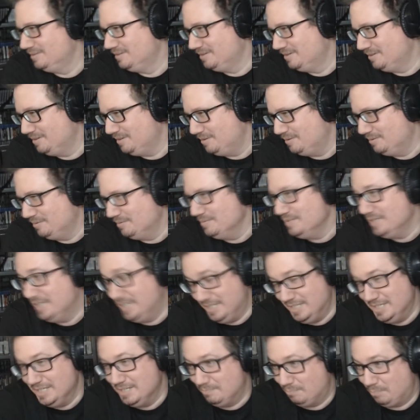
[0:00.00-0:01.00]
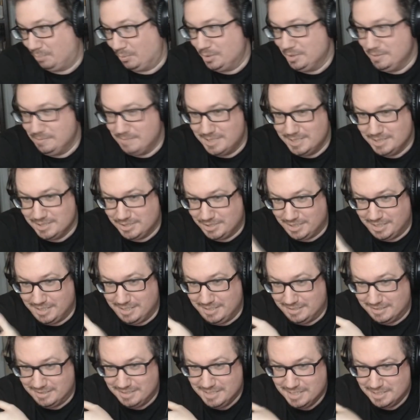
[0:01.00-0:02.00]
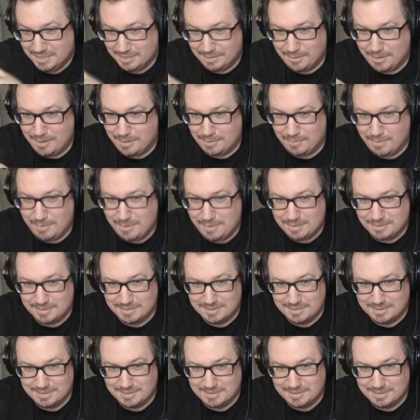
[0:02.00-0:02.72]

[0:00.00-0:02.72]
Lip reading: Oh, it pretty much, yeah. You're not wrong.